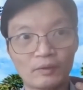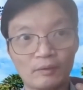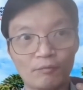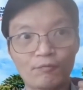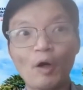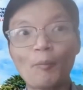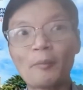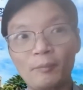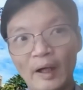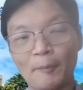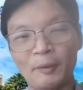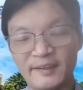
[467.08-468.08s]
form
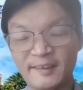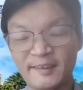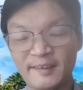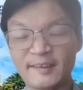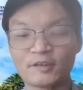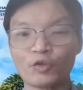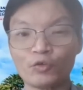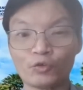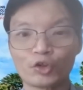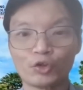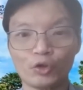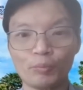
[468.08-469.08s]
hypotheses
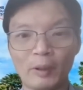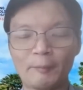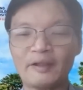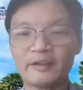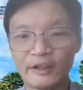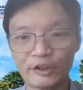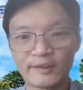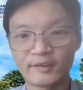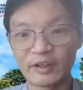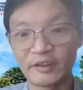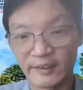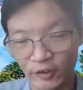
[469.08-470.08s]
through maybe
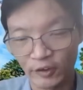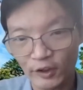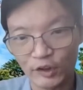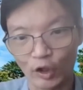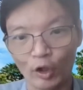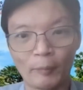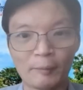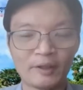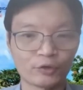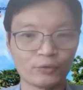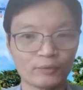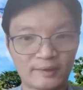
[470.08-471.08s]
teacher-student discourse, or maybe
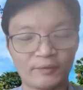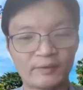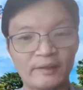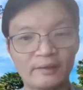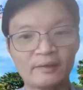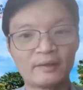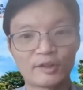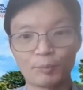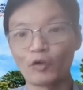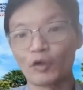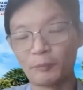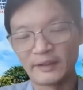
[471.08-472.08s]
through student
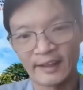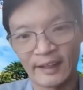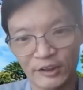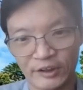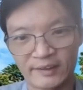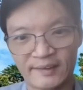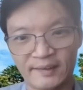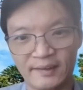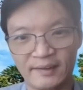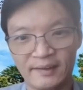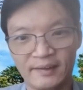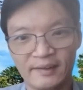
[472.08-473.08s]
small group discussions.
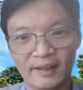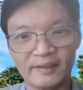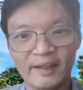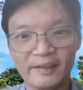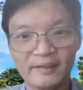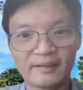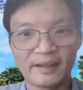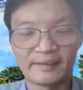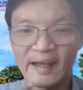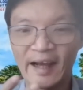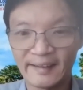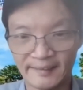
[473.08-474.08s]
And then they
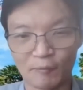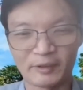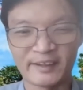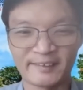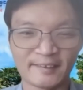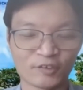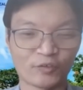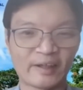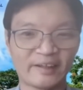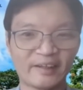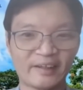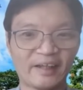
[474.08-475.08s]
test hypotheses
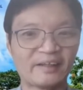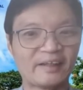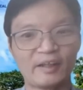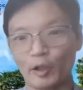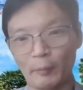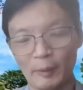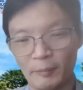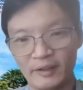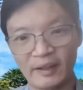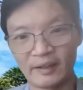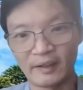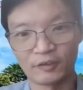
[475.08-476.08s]
together, and then maybe
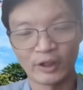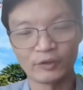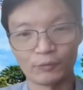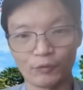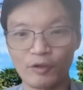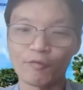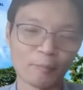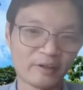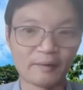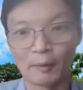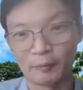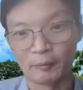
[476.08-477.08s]
they try to
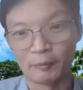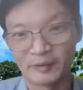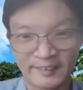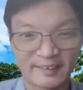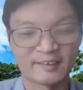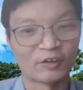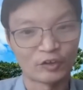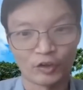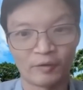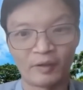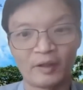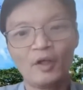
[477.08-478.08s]
reformulate hypotheses, and also
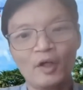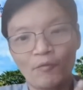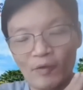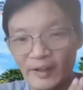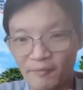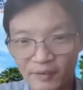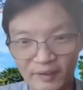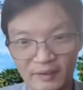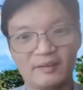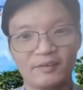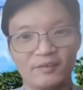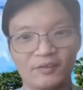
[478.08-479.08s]
whatever
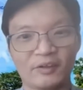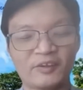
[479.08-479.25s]
you're